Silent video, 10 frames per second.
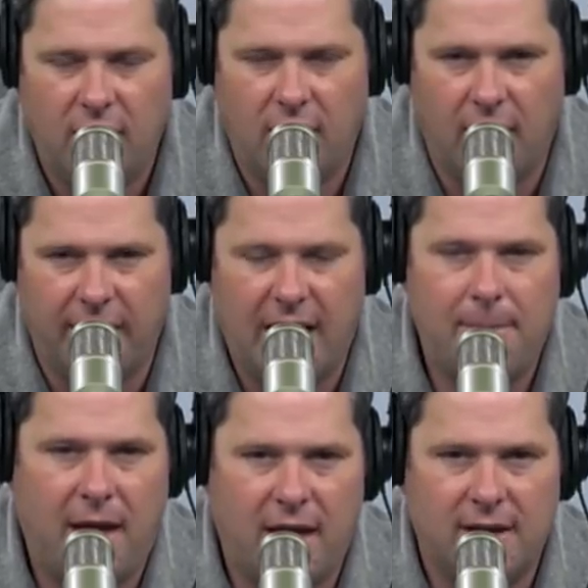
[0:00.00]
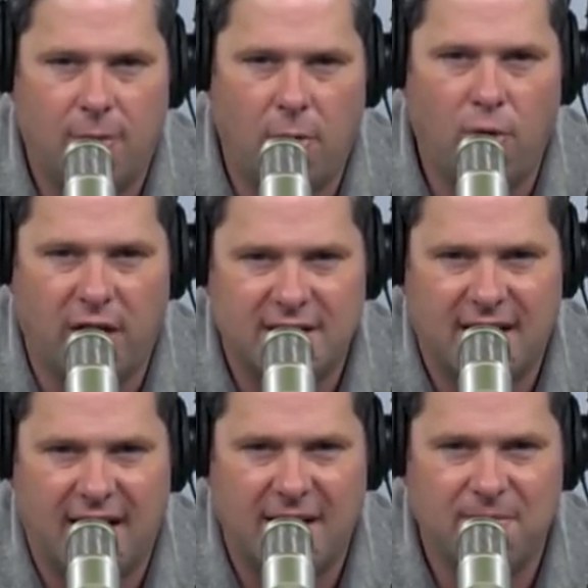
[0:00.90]
And then I'm back again tomorrow morning at
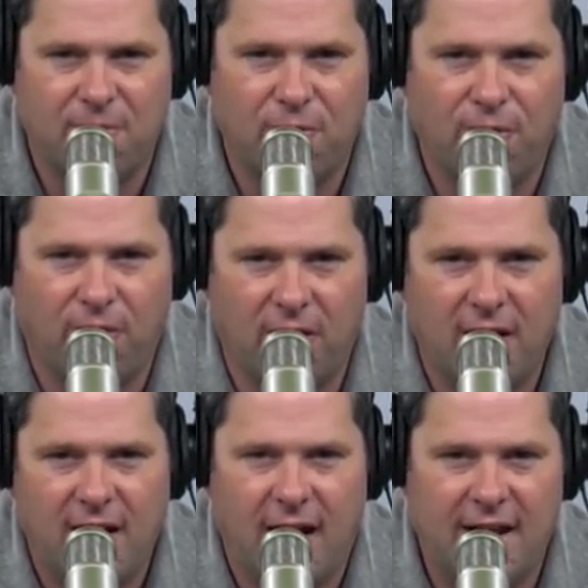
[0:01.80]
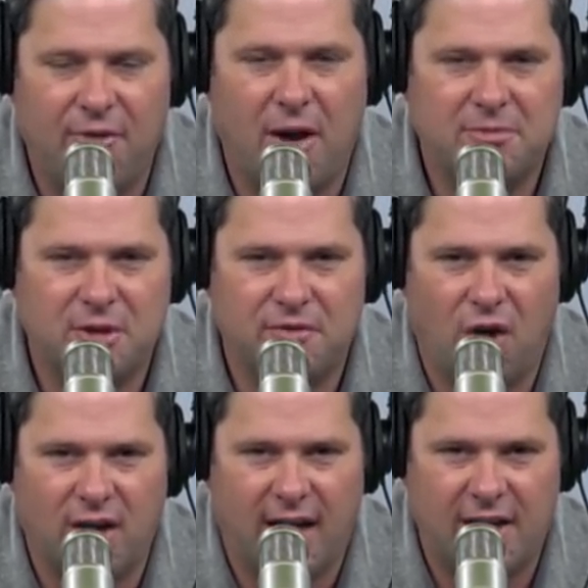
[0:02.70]
10 a.m. for another episode of
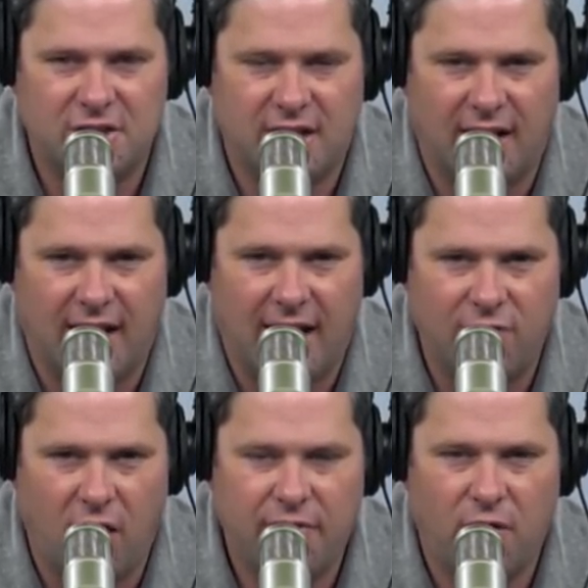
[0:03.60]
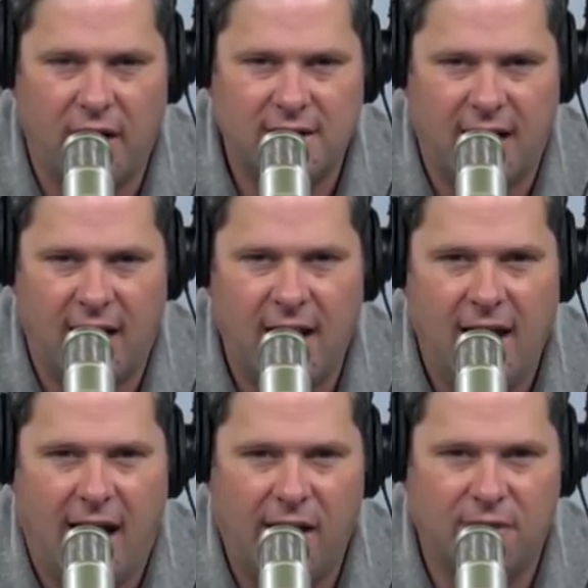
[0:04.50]
Dog Nation Daily Live. Y'all have a great day.
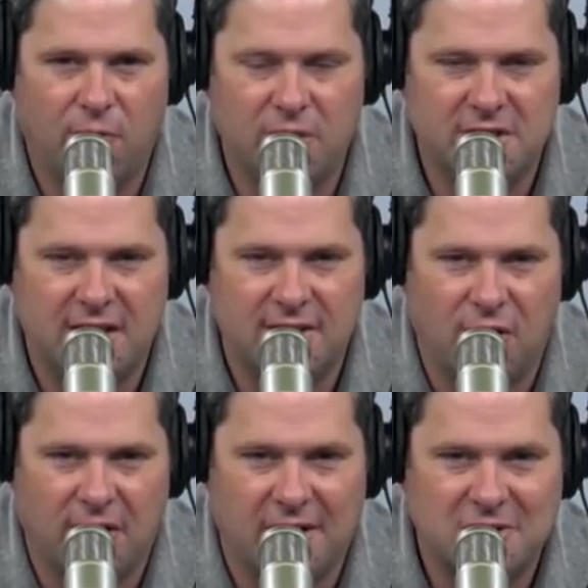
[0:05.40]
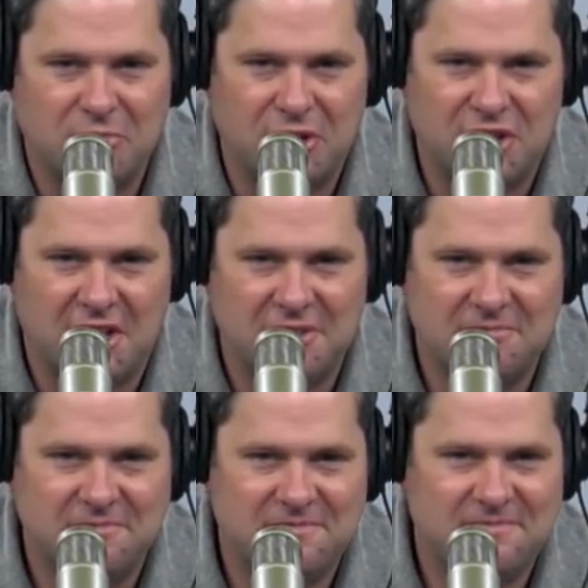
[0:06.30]
I look forward to seeing you at Dog Nation Appreciation.